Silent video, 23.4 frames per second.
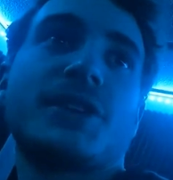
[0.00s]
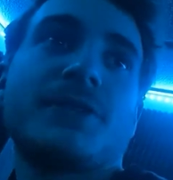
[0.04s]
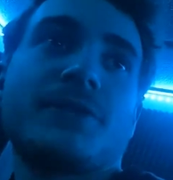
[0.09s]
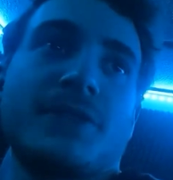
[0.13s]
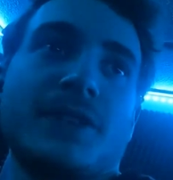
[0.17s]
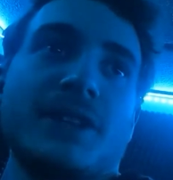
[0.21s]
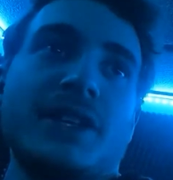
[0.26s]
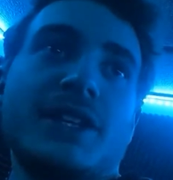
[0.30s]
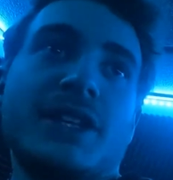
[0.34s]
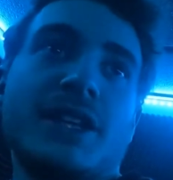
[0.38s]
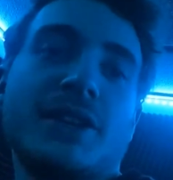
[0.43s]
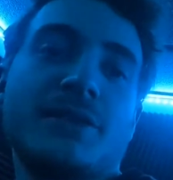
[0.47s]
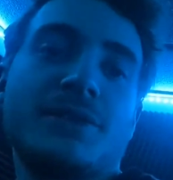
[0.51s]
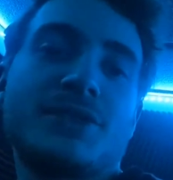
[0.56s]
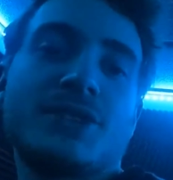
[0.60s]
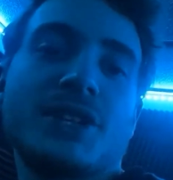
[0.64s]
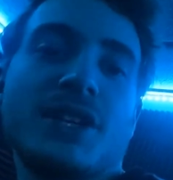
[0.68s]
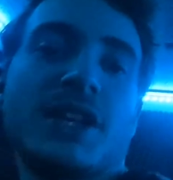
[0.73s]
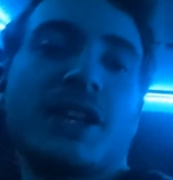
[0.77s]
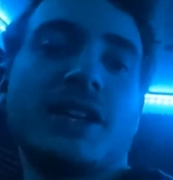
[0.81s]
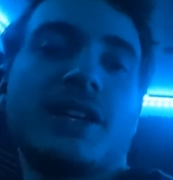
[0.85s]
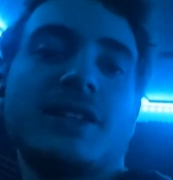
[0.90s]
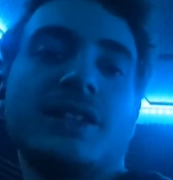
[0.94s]
Chick-fil-A today with
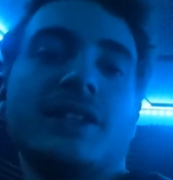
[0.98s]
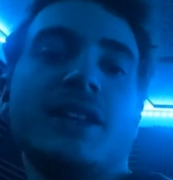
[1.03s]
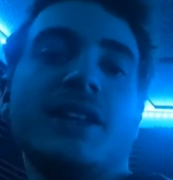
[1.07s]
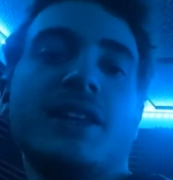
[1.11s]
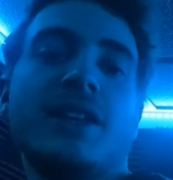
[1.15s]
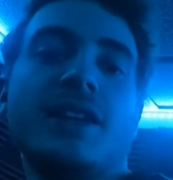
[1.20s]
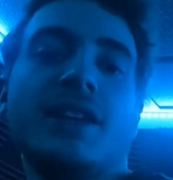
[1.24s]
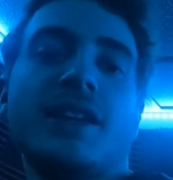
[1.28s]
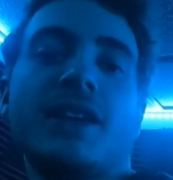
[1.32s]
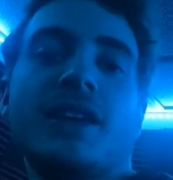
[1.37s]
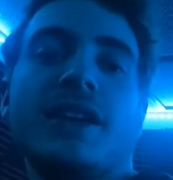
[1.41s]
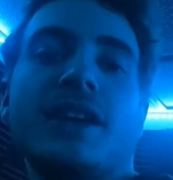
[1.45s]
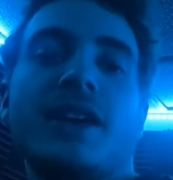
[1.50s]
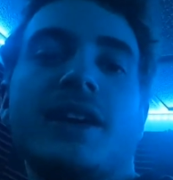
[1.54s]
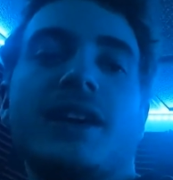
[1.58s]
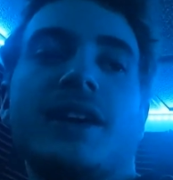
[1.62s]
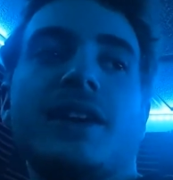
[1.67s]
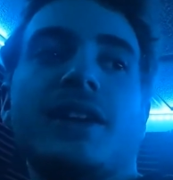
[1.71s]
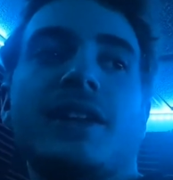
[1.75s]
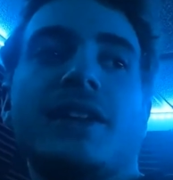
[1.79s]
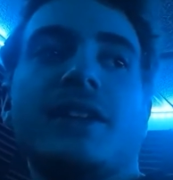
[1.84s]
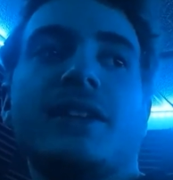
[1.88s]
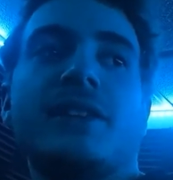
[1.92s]
John
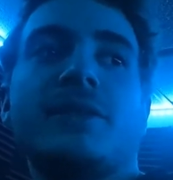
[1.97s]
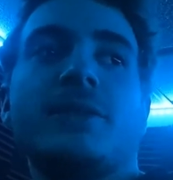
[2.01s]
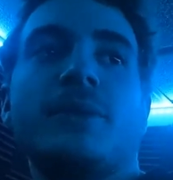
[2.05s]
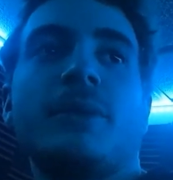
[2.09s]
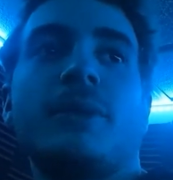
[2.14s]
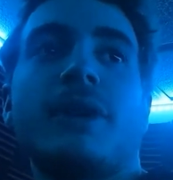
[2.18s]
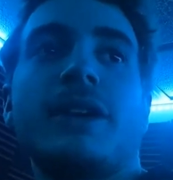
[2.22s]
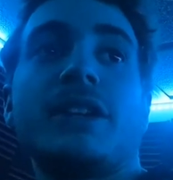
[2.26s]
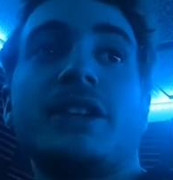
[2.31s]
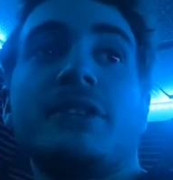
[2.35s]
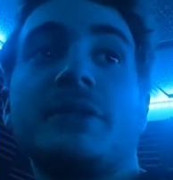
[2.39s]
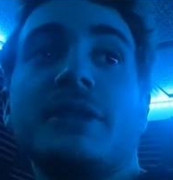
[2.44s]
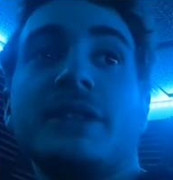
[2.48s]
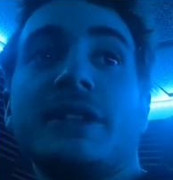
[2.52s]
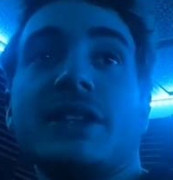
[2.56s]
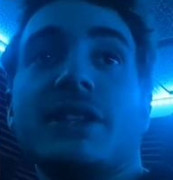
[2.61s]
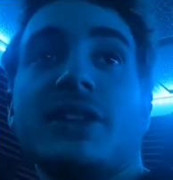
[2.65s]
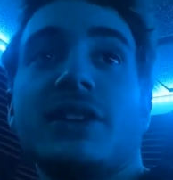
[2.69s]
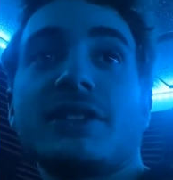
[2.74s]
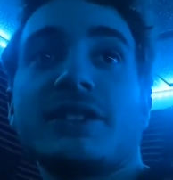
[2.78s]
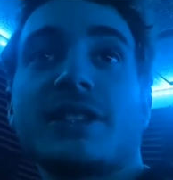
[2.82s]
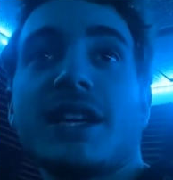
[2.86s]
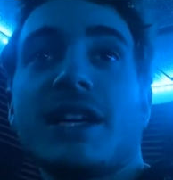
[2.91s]
and we waited a really
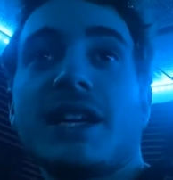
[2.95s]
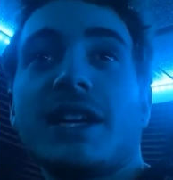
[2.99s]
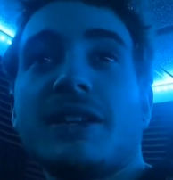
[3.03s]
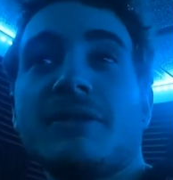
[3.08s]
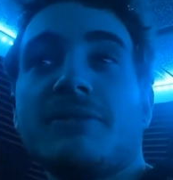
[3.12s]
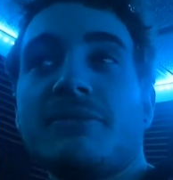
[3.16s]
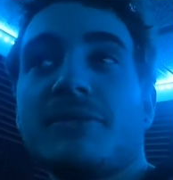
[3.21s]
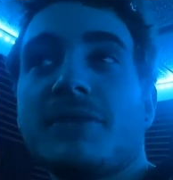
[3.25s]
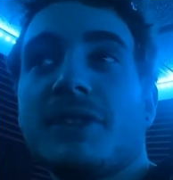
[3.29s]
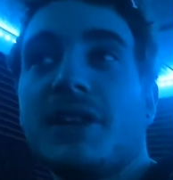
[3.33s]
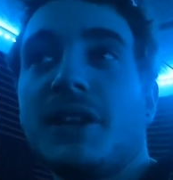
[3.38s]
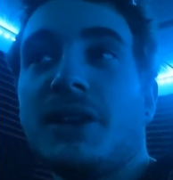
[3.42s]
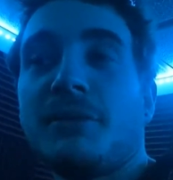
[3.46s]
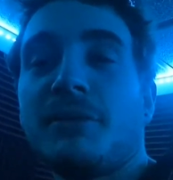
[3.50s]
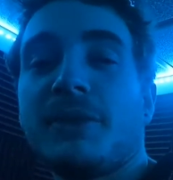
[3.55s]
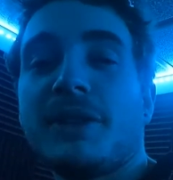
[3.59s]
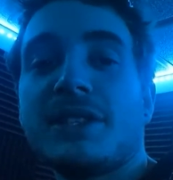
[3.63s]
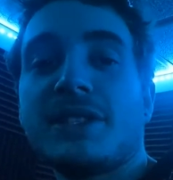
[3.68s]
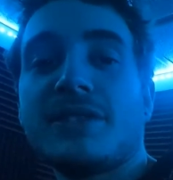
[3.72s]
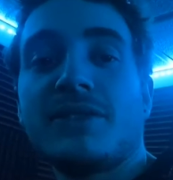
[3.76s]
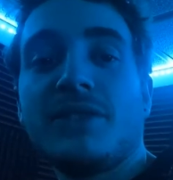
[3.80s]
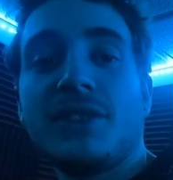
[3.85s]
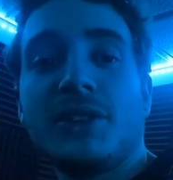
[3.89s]
long time. Then I
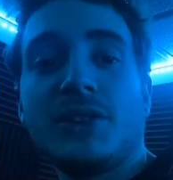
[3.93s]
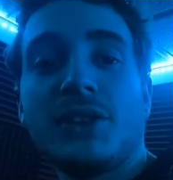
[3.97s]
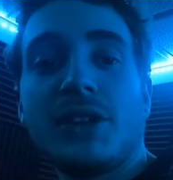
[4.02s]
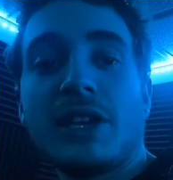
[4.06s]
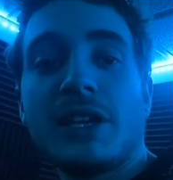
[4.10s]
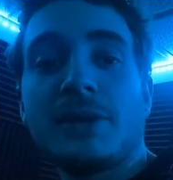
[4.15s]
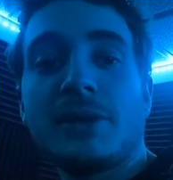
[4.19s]
played some video